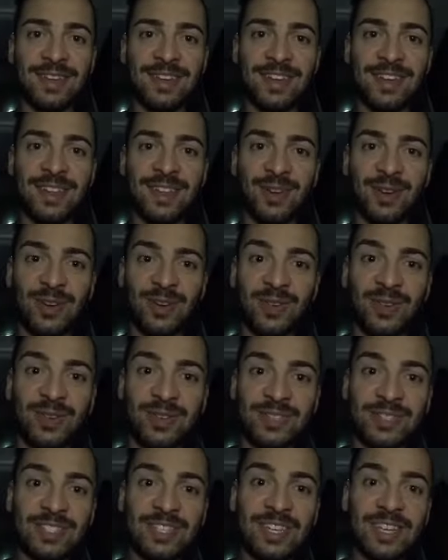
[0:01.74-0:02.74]
Hello,
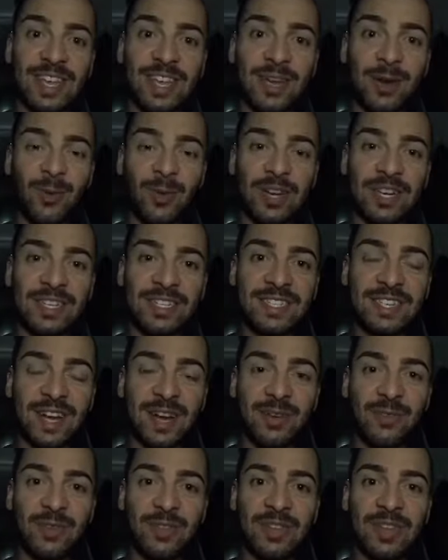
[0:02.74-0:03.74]
today I want to
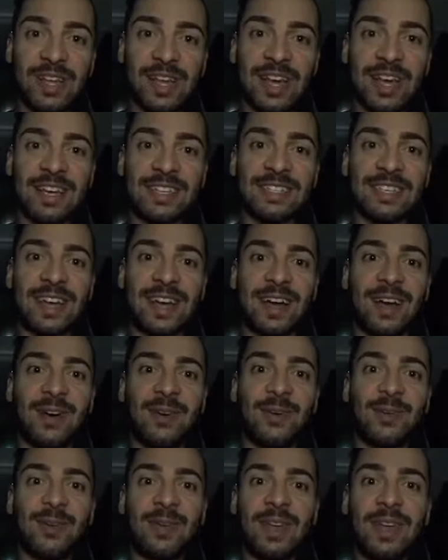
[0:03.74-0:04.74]
share with you guys
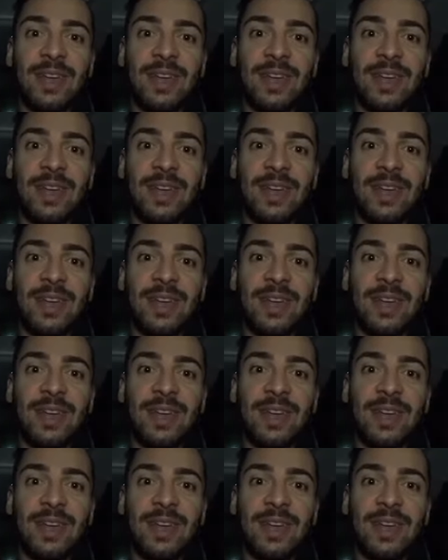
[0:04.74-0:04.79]
how